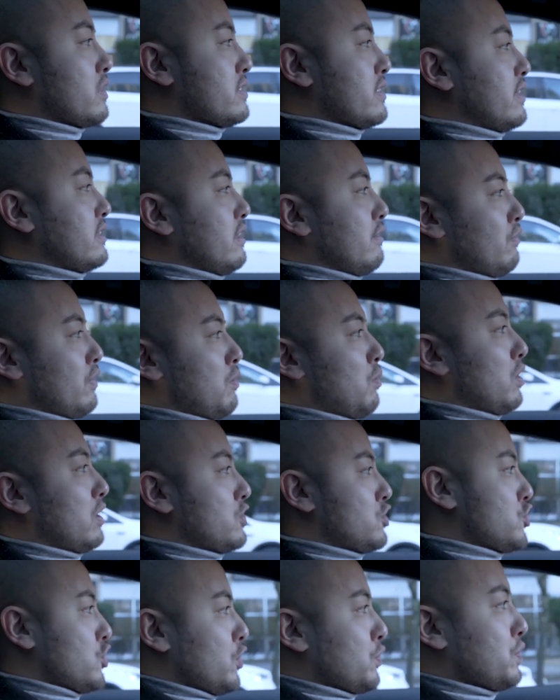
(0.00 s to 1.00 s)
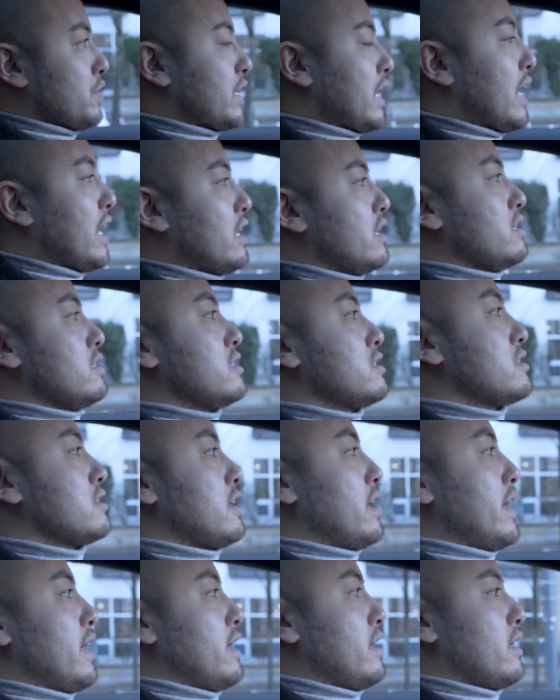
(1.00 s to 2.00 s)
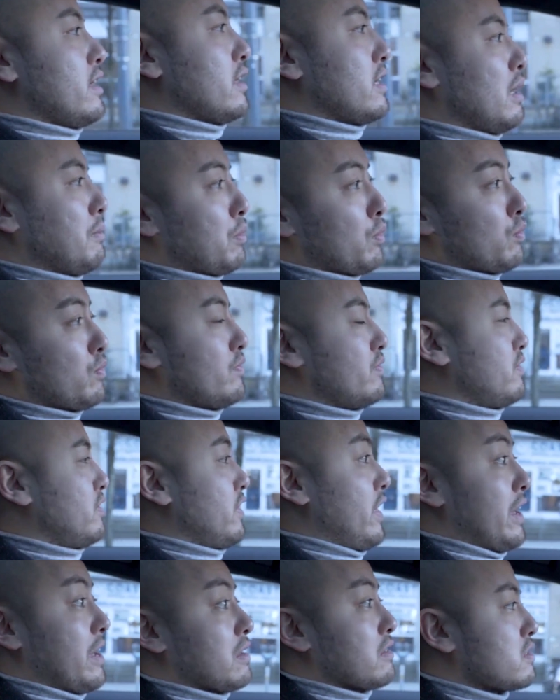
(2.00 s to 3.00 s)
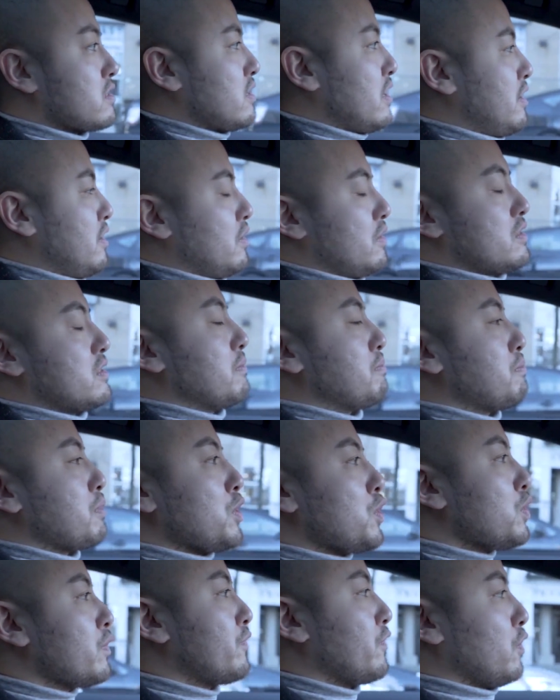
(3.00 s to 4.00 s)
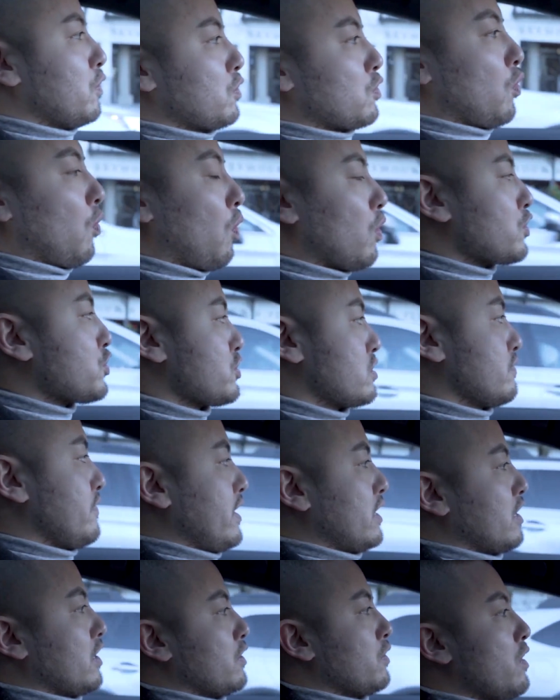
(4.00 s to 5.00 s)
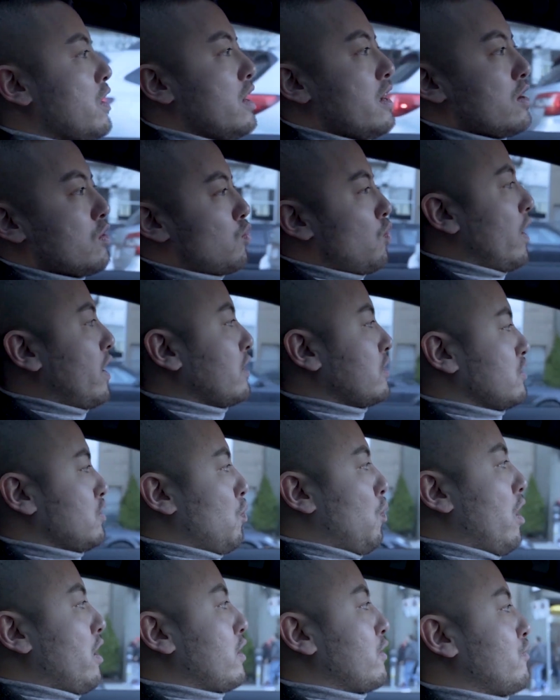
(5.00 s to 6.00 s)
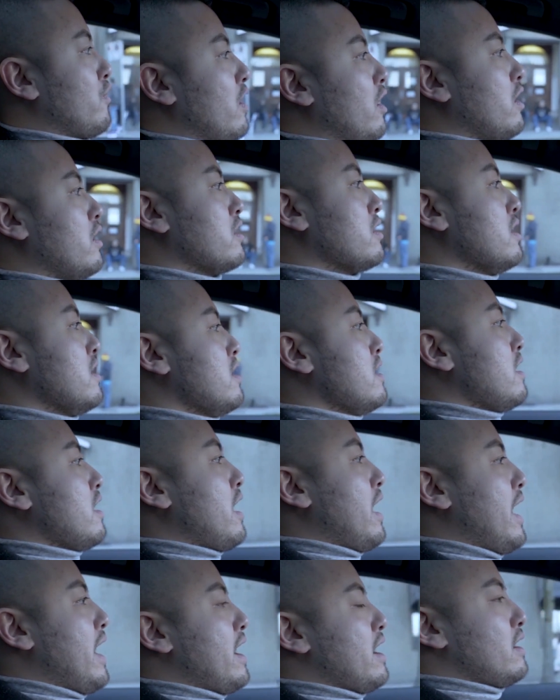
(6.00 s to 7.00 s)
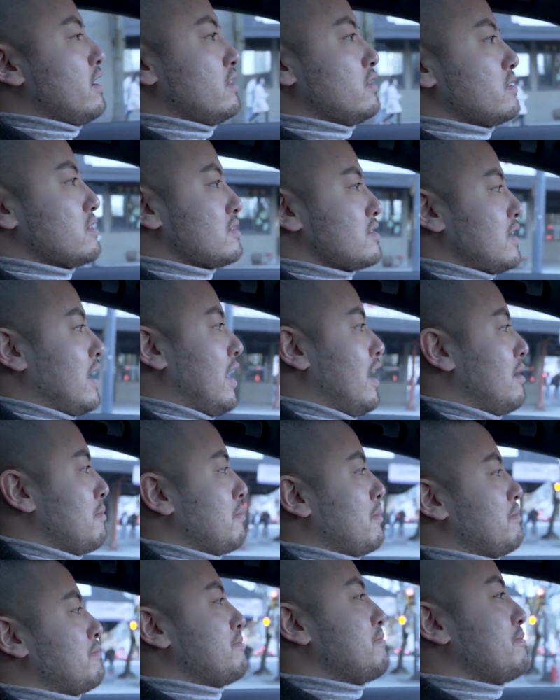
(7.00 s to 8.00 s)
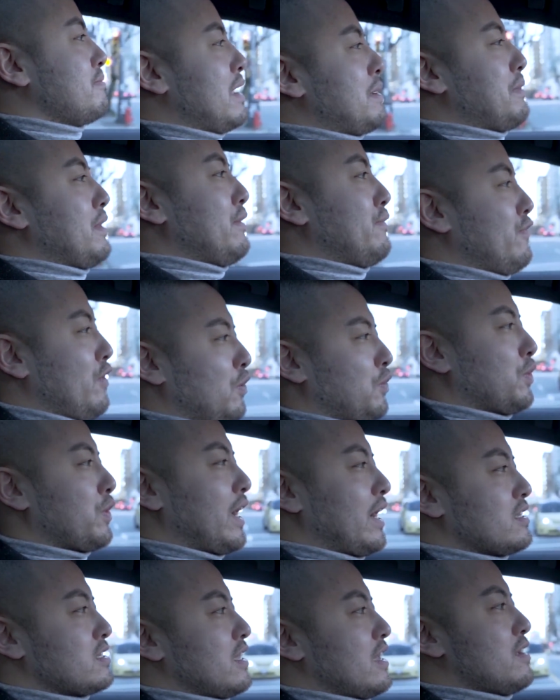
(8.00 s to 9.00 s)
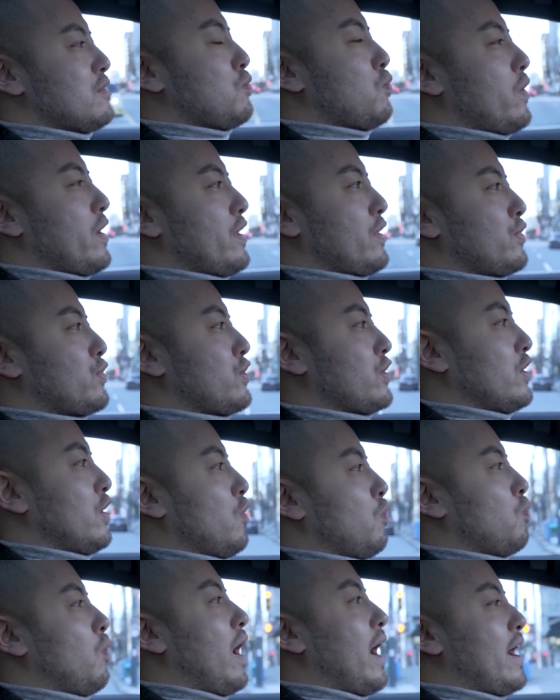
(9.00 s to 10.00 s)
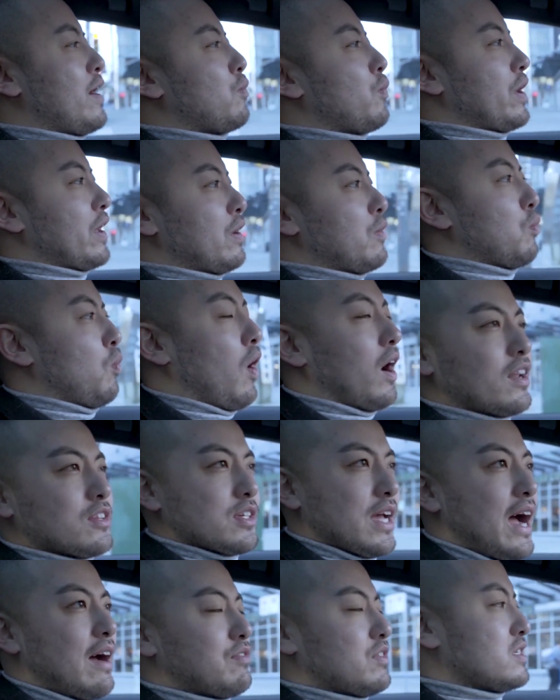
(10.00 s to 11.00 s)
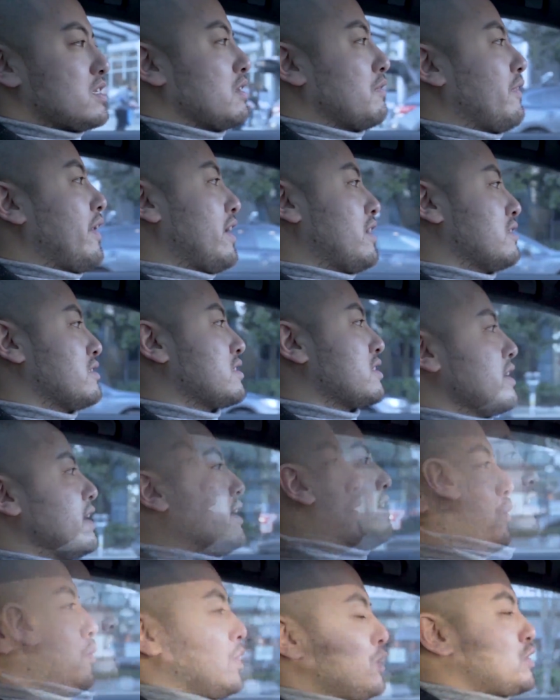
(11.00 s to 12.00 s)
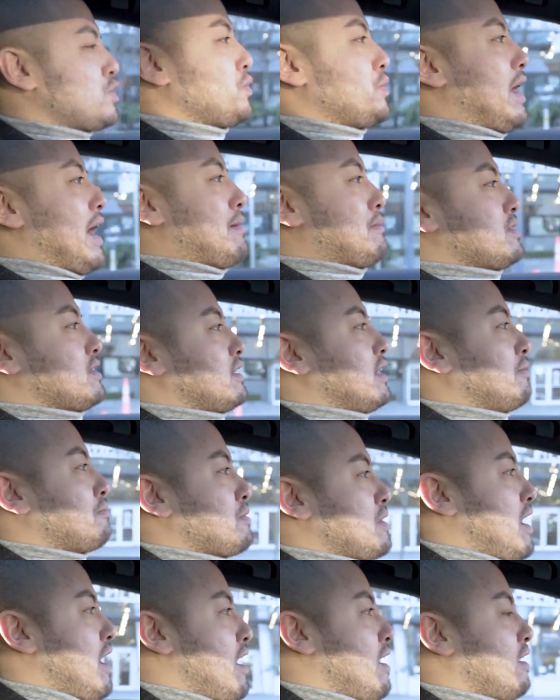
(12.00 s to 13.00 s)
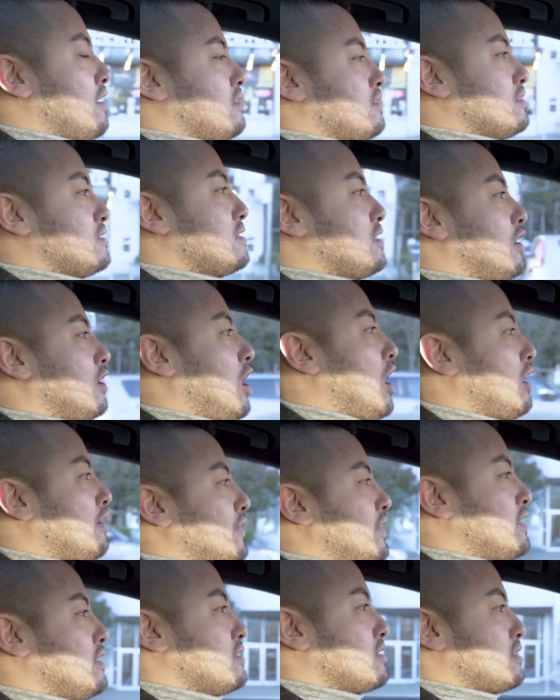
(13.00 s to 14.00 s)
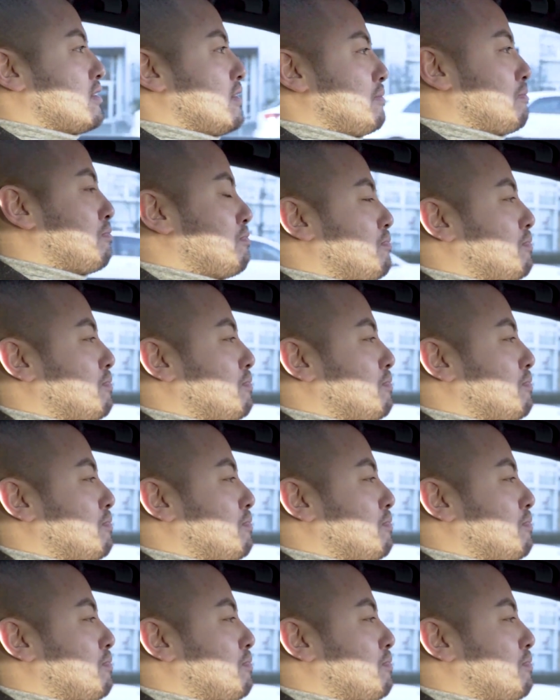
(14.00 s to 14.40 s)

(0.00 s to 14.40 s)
because I definitely want to show you guys a couple things. And it's a beautiful, gorgeous venue right in the waterfront, and maybe fill you guys in with why we wanted to have this event. We do Amazon FBA, and a lot of it's